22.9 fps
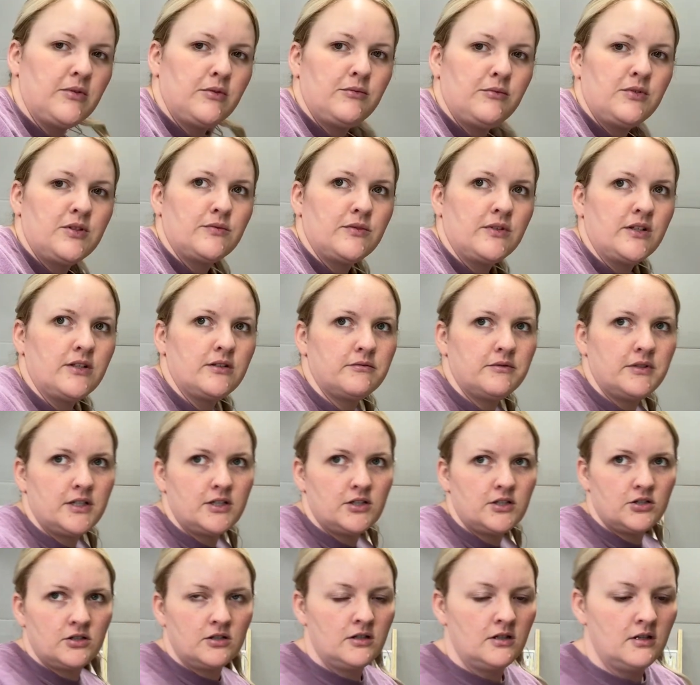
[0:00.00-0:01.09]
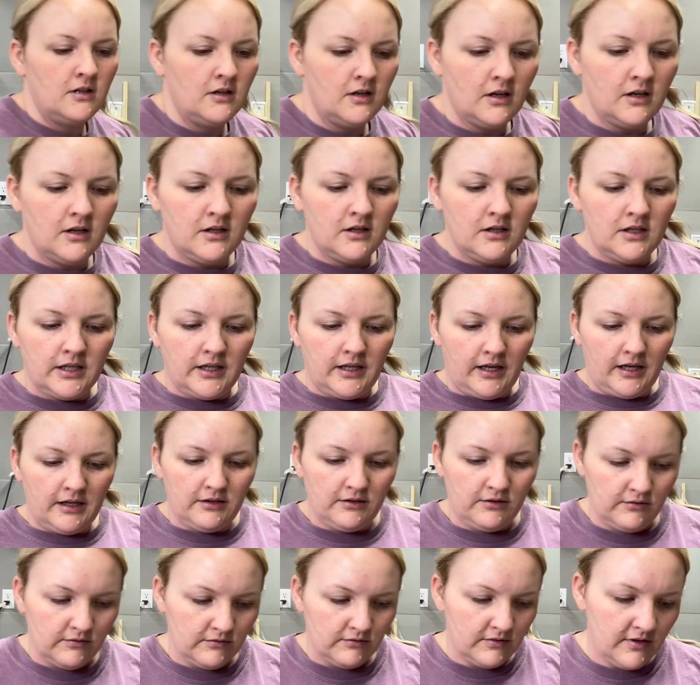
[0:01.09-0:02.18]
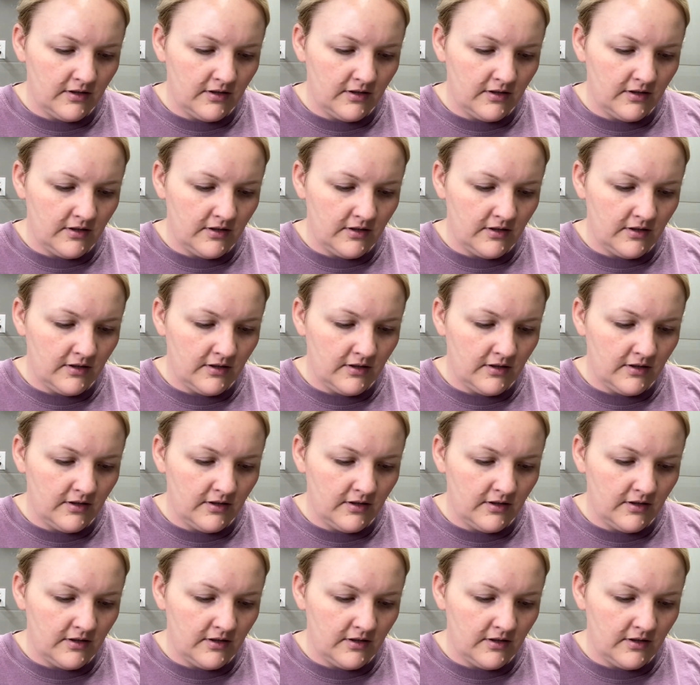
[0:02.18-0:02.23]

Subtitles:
which one is which. And I don't.